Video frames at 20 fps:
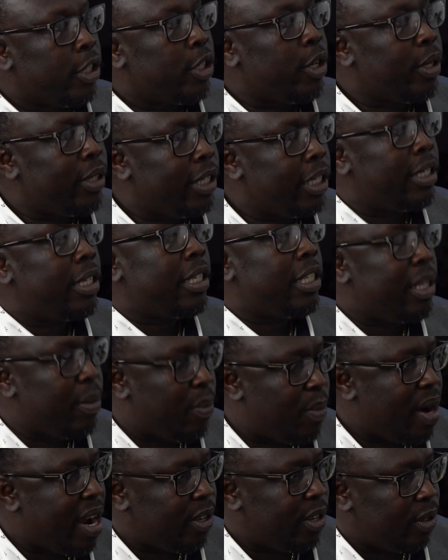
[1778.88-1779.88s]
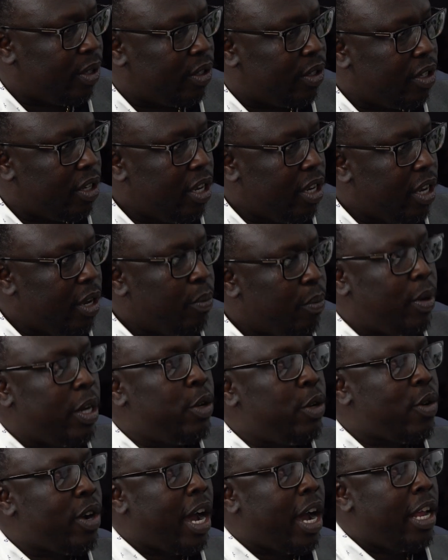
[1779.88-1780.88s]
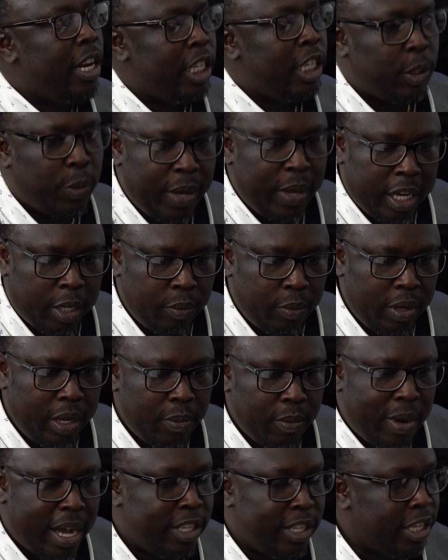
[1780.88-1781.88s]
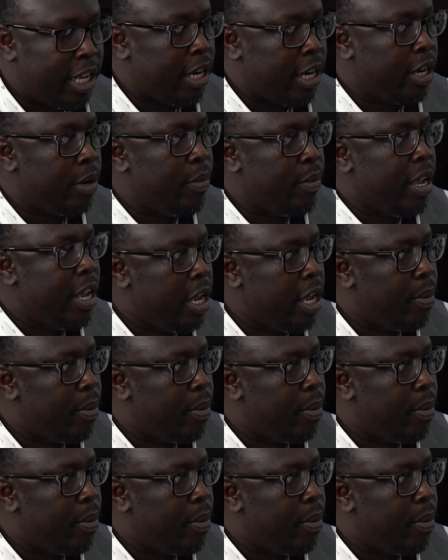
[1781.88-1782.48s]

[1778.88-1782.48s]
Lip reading: So this is the practice. But you can't expect me by sending me